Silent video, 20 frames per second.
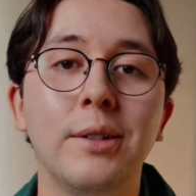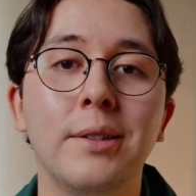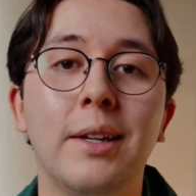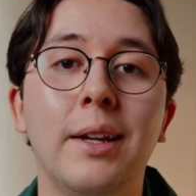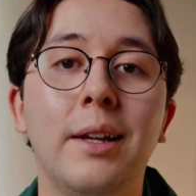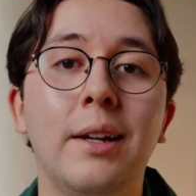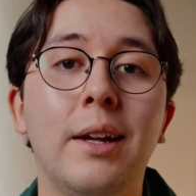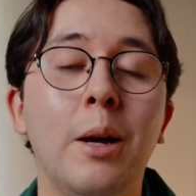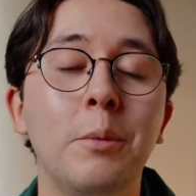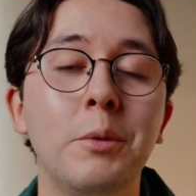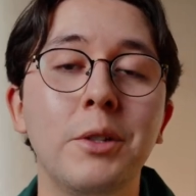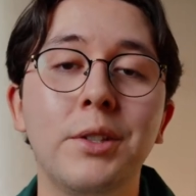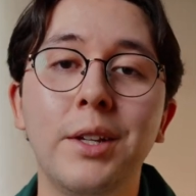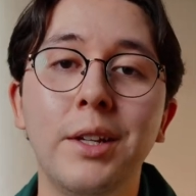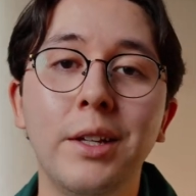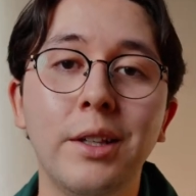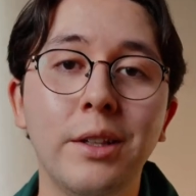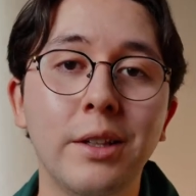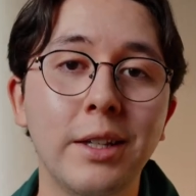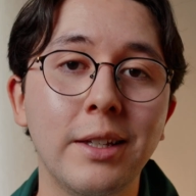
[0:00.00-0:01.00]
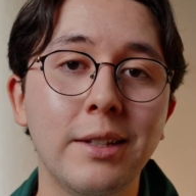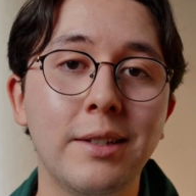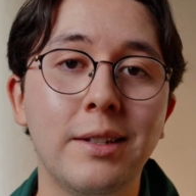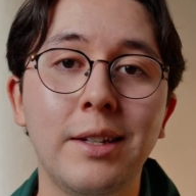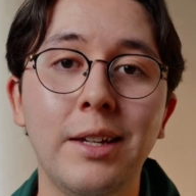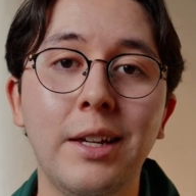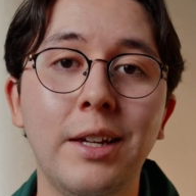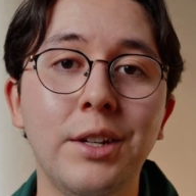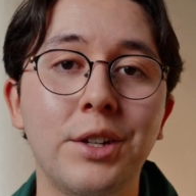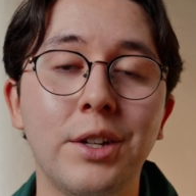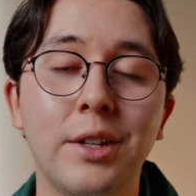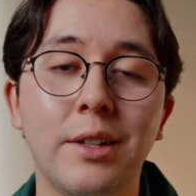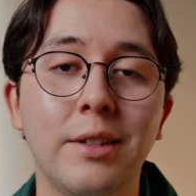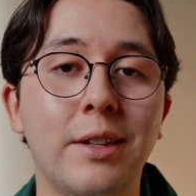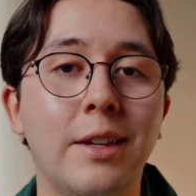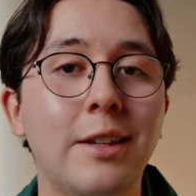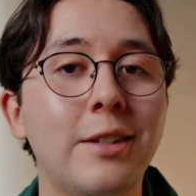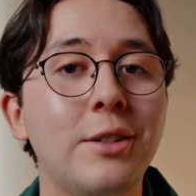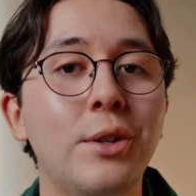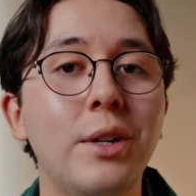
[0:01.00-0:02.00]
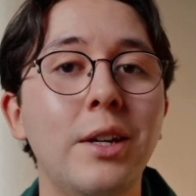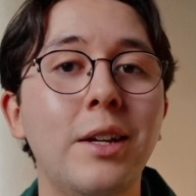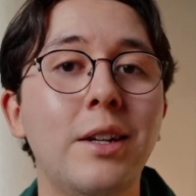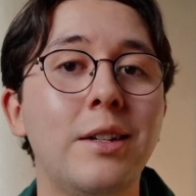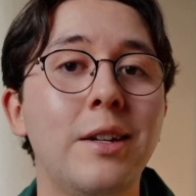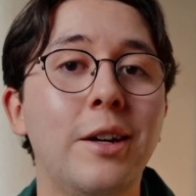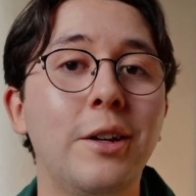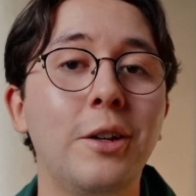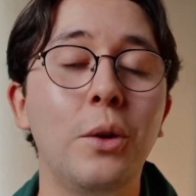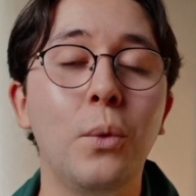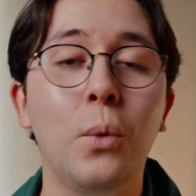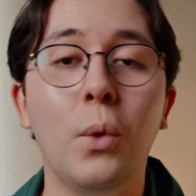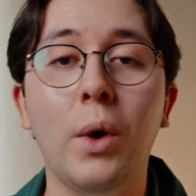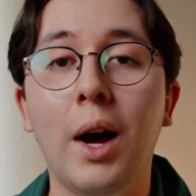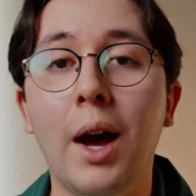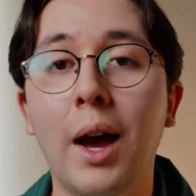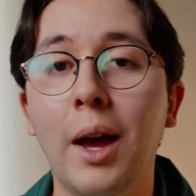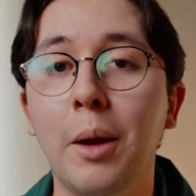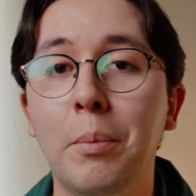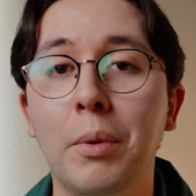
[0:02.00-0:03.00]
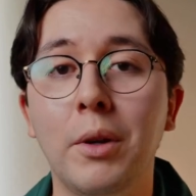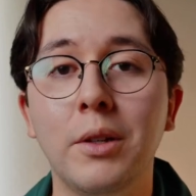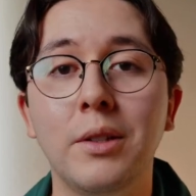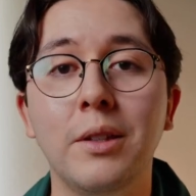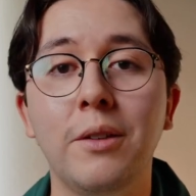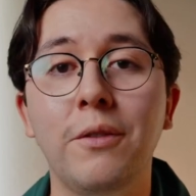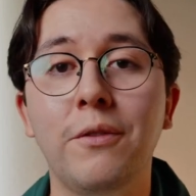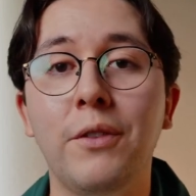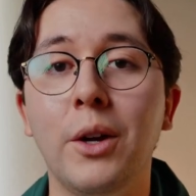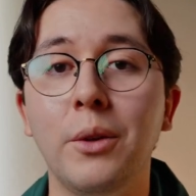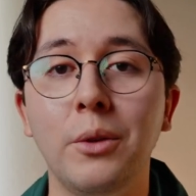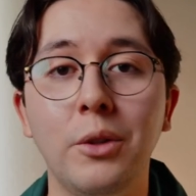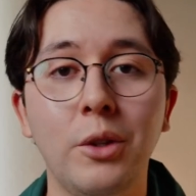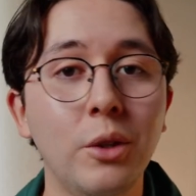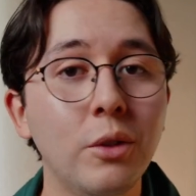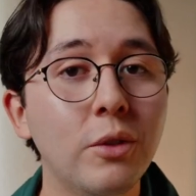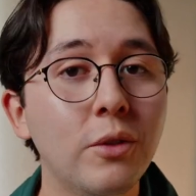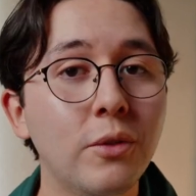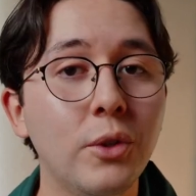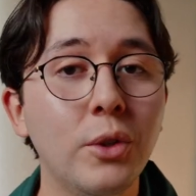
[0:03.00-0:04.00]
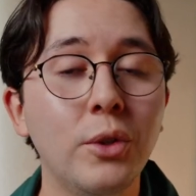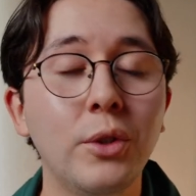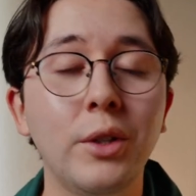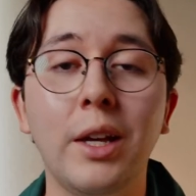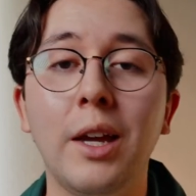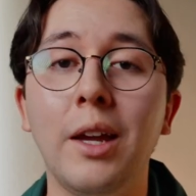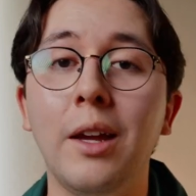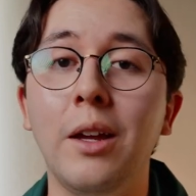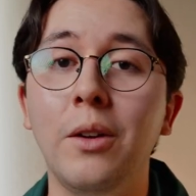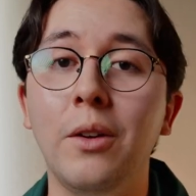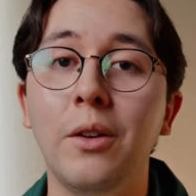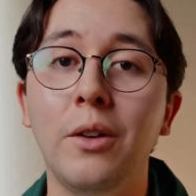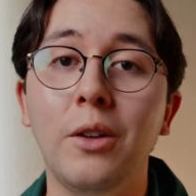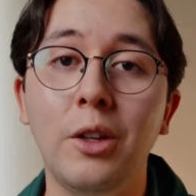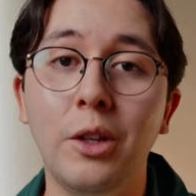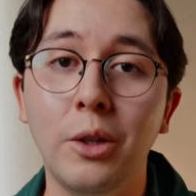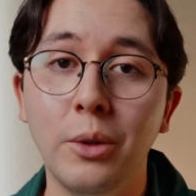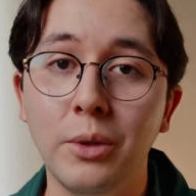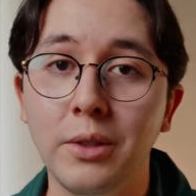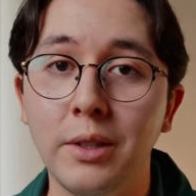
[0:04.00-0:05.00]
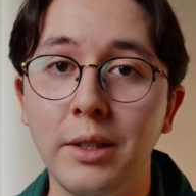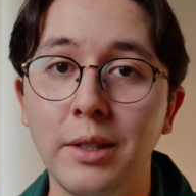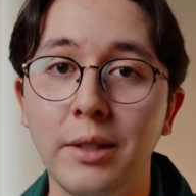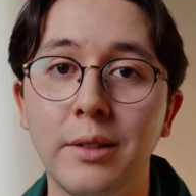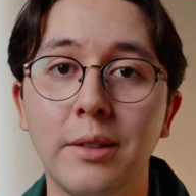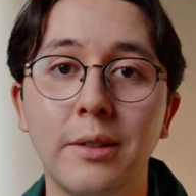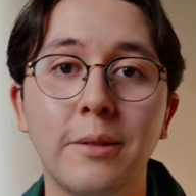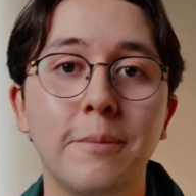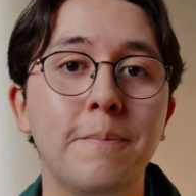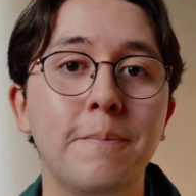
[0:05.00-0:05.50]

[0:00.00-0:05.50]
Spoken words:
and I'm just gonna list each accessory and tell you what I personally found useful and useless.